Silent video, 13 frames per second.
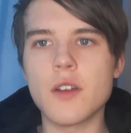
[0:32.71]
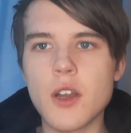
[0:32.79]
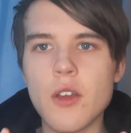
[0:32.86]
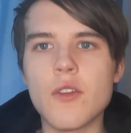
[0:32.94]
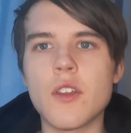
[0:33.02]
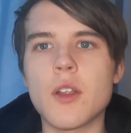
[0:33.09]

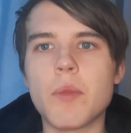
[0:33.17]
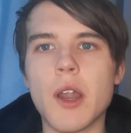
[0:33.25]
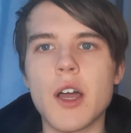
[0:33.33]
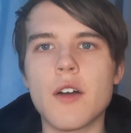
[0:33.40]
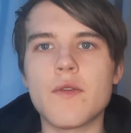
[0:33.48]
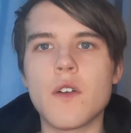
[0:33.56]
losing the
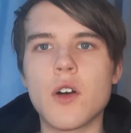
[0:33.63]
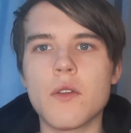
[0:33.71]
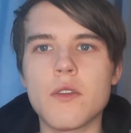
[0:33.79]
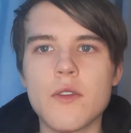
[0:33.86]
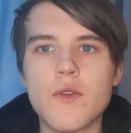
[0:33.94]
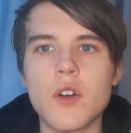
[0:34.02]
playoff final
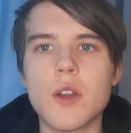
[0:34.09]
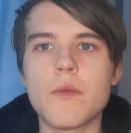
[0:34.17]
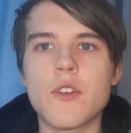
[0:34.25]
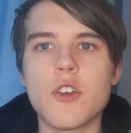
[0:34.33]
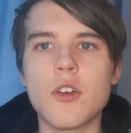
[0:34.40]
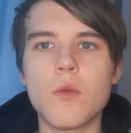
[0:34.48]
to Fulham
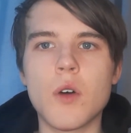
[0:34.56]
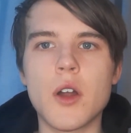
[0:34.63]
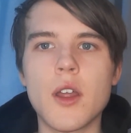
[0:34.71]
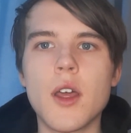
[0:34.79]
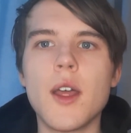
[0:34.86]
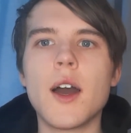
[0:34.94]
2-1.